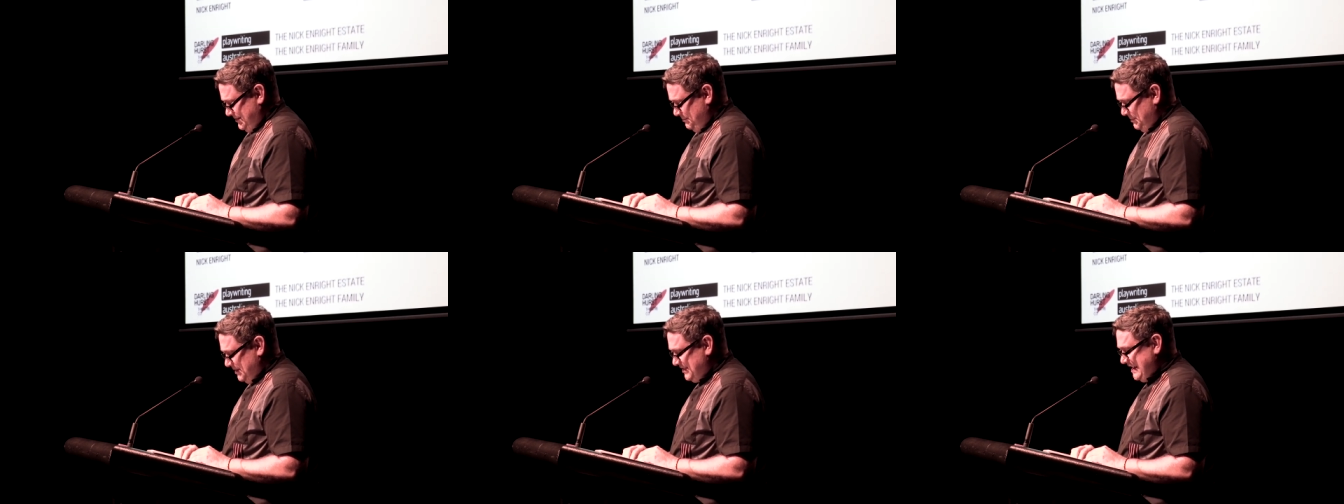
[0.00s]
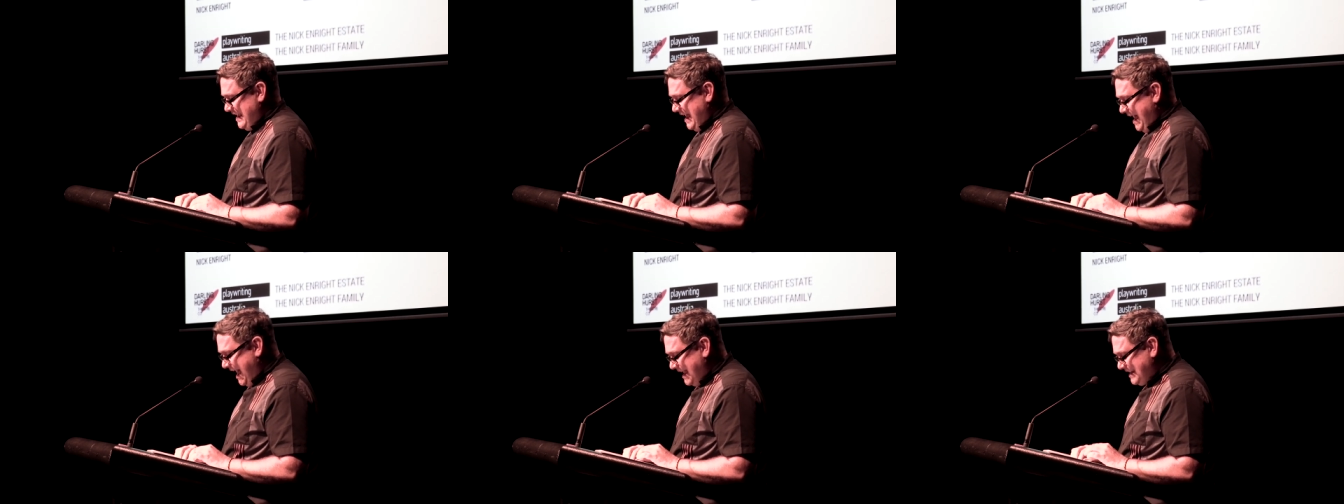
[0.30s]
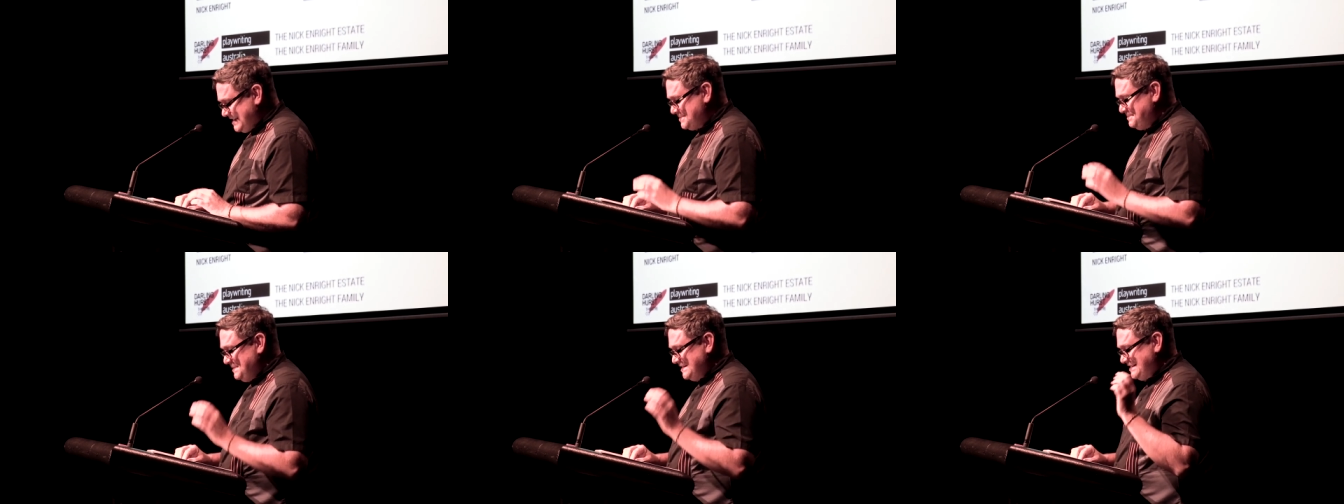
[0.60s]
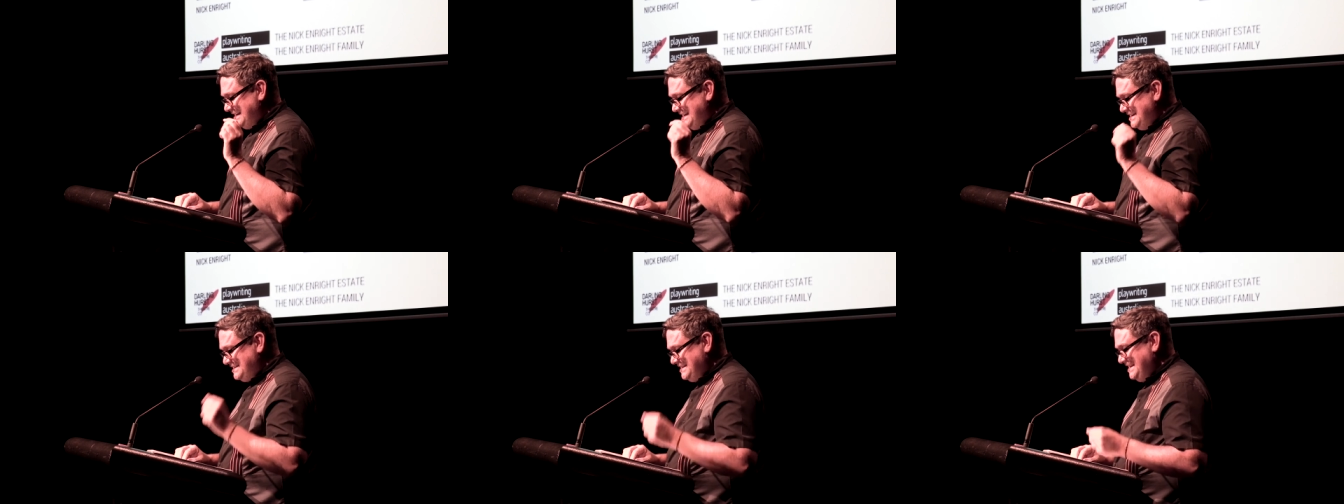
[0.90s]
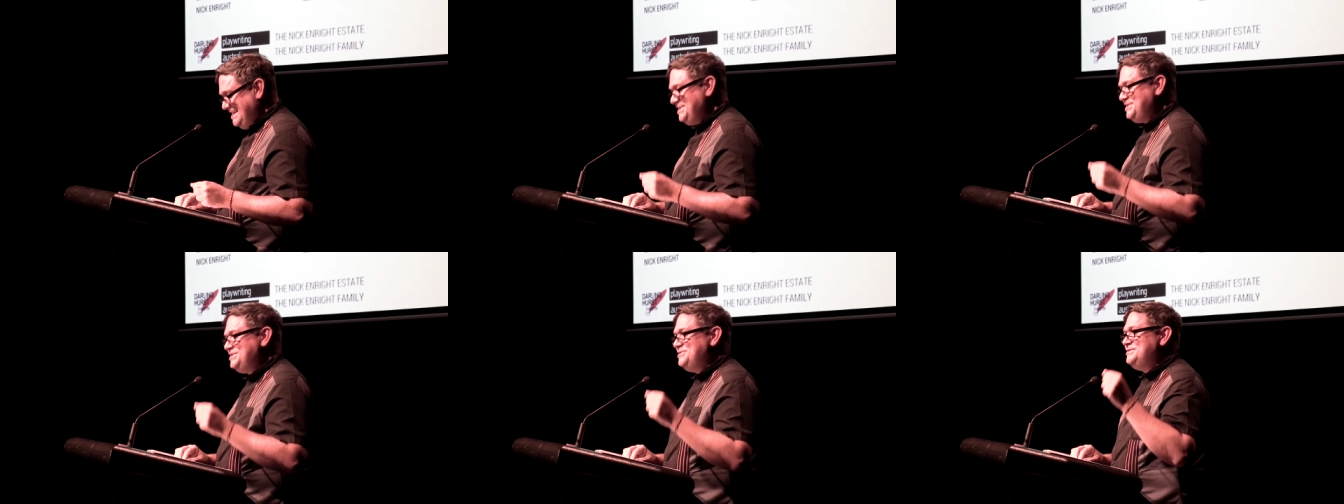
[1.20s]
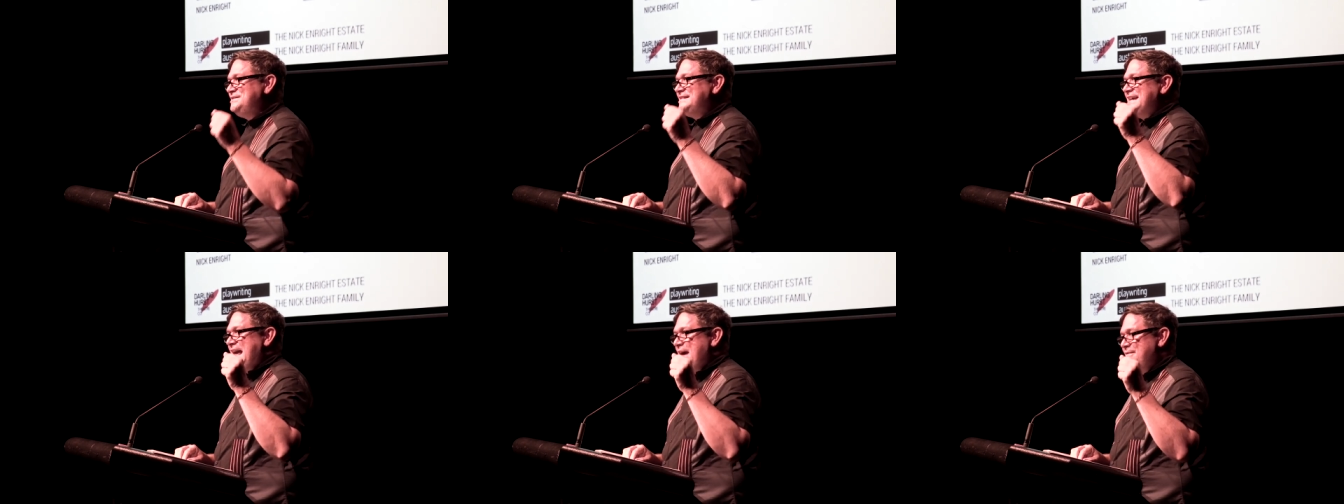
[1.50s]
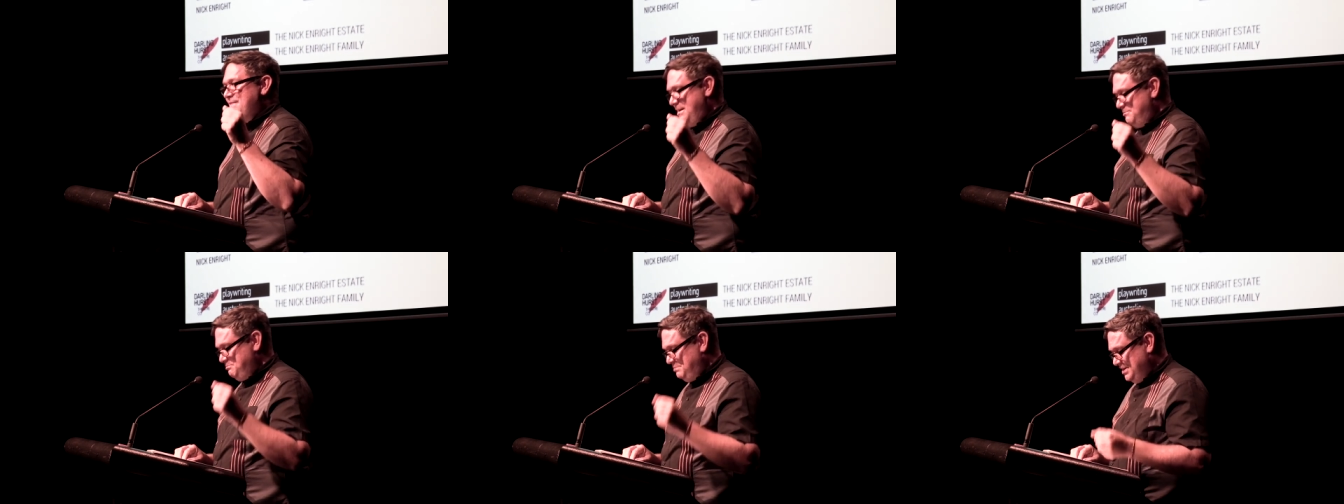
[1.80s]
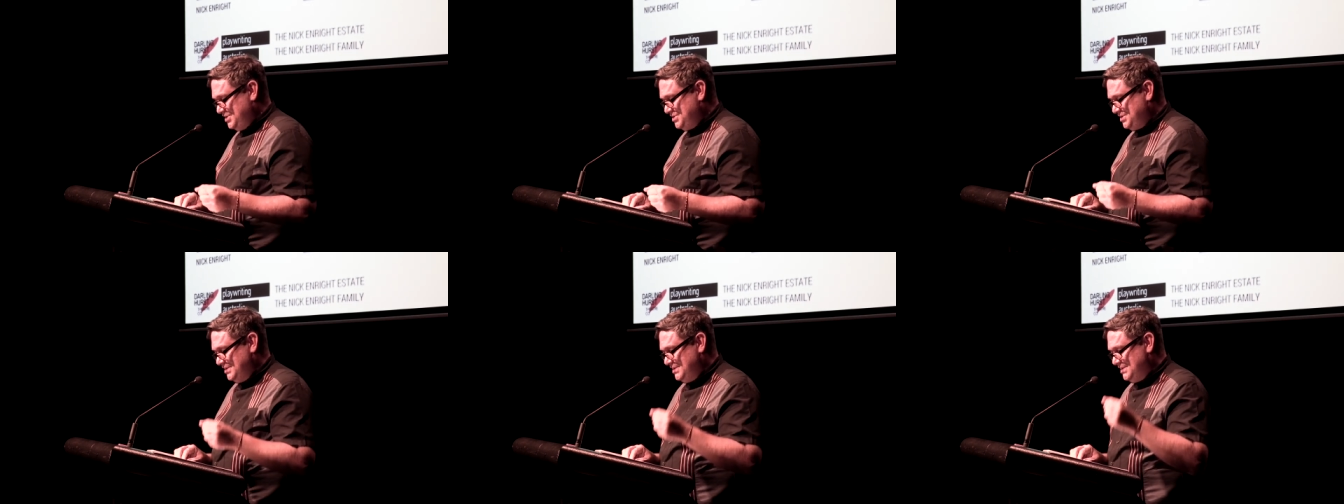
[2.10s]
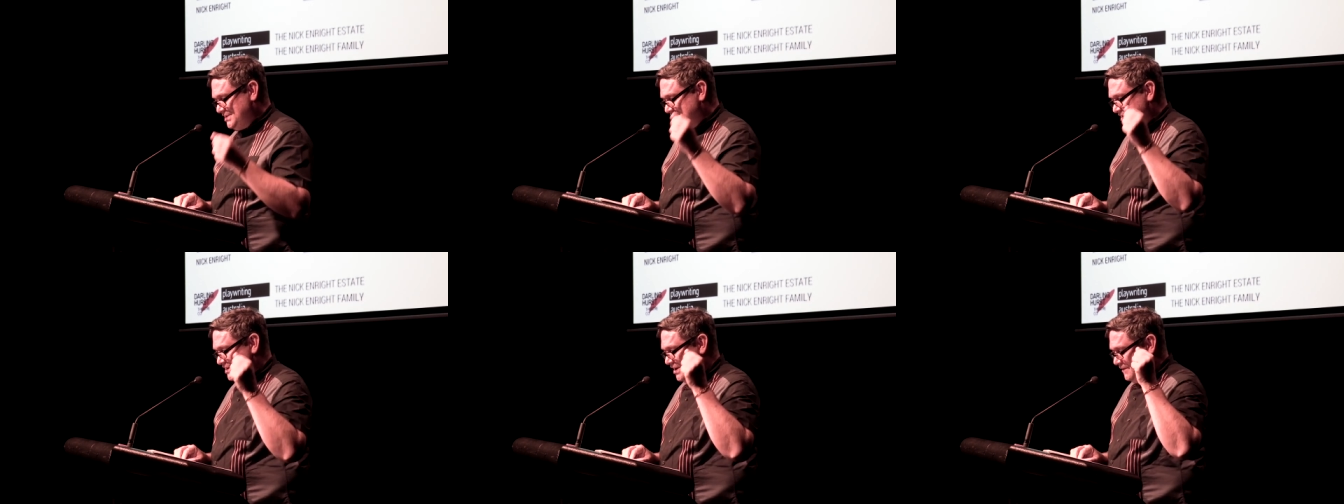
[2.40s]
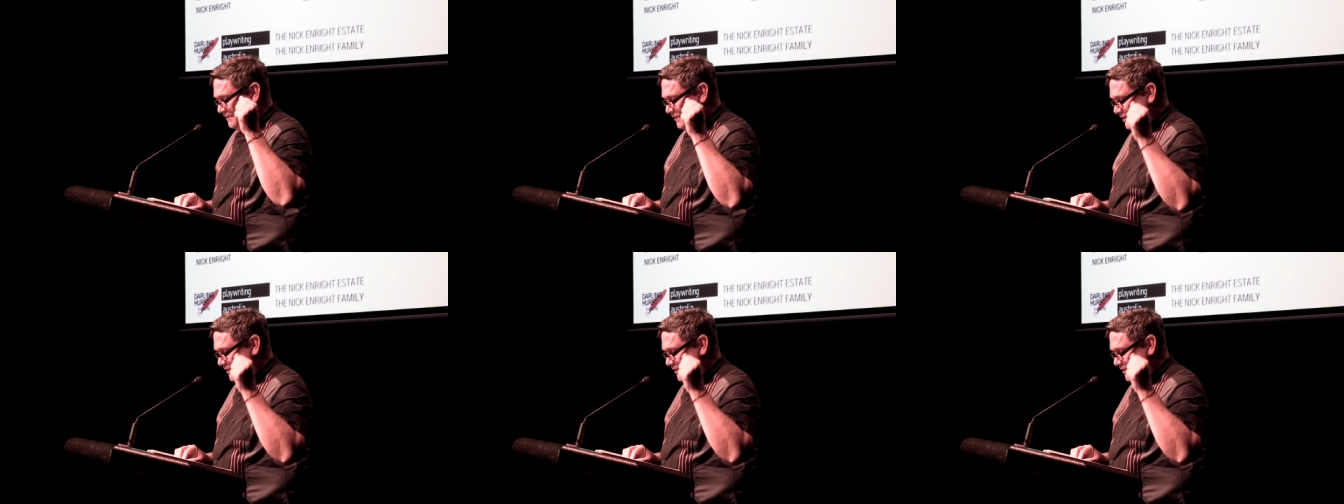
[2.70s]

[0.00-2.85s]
But the artist must continue to have ambitions